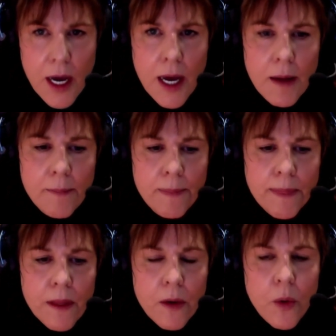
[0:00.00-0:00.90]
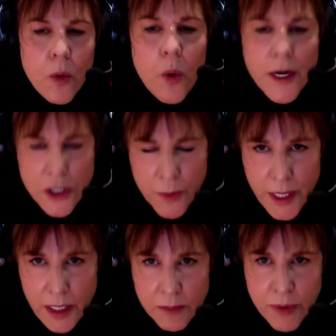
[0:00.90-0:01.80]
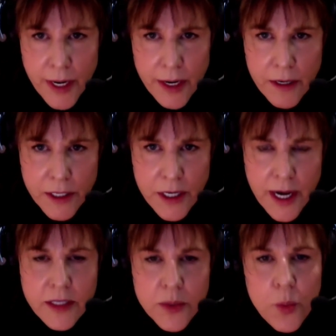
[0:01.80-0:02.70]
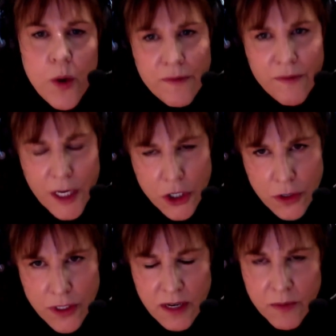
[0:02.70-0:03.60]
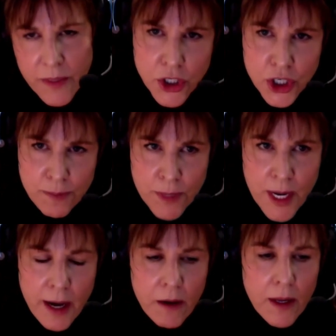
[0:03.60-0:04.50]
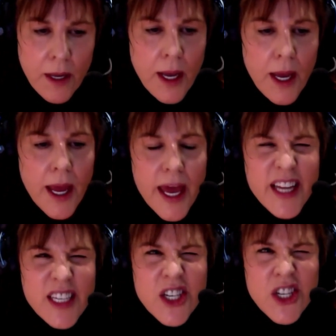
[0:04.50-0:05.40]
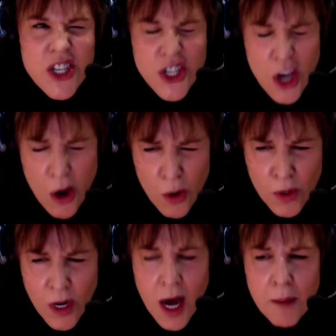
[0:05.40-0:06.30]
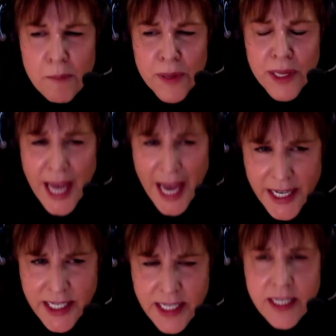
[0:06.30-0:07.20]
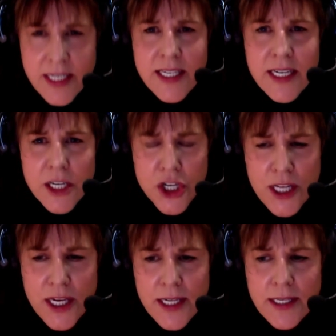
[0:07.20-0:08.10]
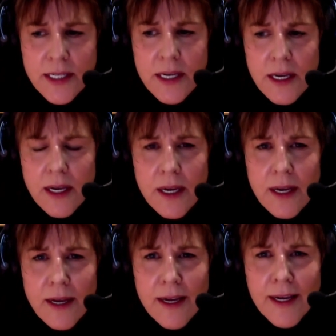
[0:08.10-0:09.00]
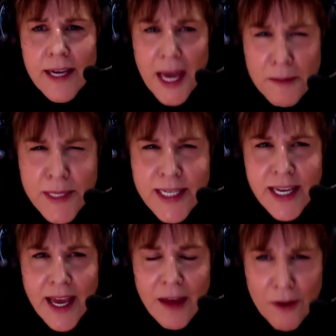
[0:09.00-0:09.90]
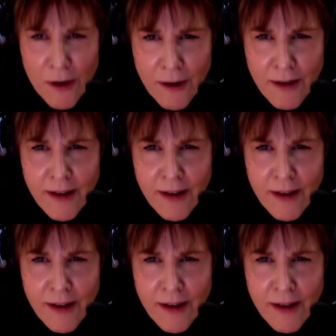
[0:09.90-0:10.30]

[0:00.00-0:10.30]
What do we need to prioritize? What features can we ship now? It's so complex to stitch these games together.